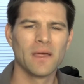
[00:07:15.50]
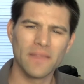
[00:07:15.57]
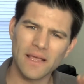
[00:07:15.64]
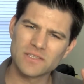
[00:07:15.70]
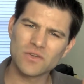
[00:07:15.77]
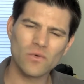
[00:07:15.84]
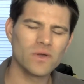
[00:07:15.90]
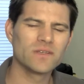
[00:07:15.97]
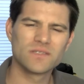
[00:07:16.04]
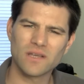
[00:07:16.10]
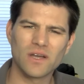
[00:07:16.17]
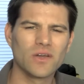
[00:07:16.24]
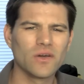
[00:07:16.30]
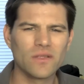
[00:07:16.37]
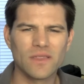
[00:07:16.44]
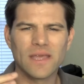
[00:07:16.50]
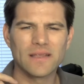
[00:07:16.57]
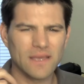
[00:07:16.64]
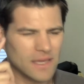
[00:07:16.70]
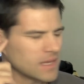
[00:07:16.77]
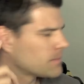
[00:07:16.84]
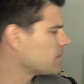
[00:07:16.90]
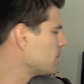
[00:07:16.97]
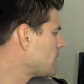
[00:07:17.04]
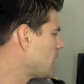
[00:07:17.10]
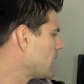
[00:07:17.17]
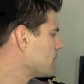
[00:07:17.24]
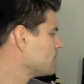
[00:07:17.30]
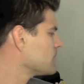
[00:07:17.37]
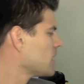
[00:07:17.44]
That's always a good thing to keep in
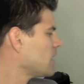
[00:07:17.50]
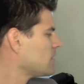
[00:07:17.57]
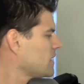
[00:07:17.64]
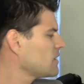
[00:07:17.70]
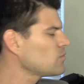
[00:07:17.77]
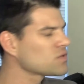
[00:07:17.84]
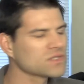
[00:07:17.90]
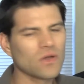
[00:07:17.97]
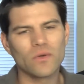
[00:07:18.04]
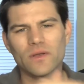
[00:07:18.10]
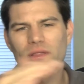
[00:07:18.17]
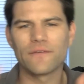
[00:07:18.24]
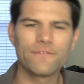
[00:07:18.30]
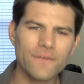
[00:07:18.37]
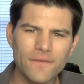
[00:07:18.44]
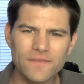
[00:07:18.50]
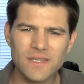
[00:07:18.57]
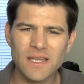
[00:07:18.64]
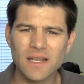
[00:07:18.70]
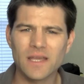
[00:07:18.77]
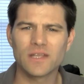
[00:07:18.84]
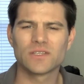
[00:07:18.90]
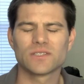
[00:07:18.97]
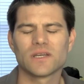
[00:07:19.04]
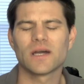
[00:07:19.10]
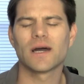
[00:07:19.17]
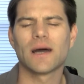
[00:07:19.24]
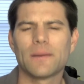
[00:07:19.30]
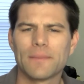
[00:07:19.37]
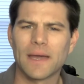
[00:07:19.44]
mind. Then let's go to the 15-inch
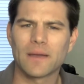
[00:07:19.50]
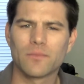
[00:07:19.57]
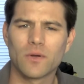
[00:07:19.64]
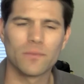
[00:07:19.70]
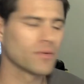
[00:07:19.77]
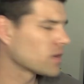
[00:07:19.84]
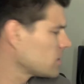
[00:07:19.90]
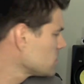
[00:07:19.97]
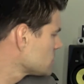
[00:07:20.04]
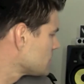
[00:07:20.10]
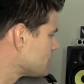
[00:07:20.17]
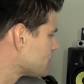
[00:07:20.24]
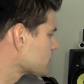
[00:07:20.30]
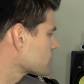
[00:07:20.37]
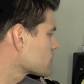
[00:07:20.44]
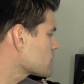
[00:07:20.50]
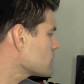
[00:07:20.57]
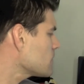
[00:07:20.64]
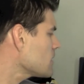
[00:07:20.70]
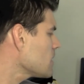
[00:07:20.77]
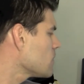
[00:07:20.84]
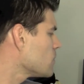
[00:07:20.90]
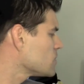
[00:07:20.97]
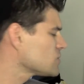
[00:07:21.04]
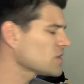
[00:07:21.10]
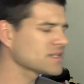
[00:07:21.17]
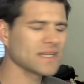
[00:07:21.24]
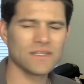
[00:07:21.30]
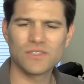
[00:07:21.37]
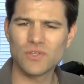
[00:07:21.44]
MacBook Pros. It
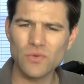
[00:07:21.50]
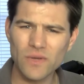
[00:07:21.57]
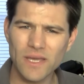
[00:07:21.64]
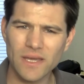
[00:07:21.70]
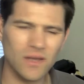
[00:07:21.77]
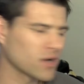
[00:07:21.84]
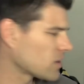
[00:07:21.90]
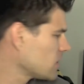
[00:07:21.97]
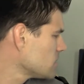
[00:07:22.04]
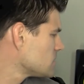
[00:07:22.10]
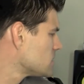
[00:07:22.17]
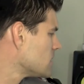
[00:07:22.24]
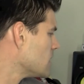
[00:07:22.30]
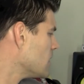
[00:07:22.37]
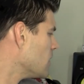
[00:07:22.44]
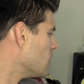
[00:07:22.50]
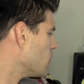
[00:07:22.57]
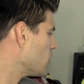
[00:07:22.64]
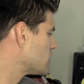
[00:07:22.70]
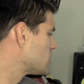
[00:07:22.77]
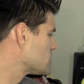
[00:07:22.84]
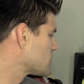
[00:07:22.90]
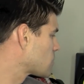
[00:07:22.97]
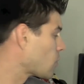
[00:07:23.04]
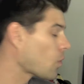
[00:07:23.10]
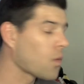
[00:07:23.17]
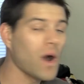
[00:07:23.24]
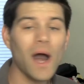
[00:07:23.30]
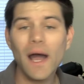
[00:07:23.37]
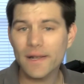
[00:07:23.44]
starts at 2 gigahertz, which is a
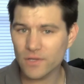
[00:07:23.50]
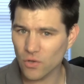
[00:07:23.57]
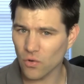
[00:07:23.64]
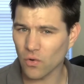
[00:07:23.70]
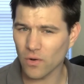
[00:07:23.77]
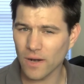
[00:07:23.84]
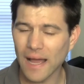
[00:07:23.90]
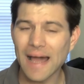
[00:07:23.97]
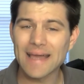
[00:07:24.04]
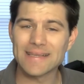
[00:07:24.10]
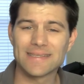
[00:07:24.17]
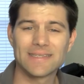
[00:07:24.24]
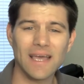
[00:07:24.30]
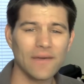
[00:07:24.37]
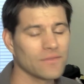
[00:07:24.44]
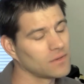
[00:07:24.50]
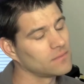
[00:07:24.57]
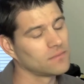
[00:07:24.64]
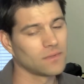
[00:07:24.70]
quad-core i7.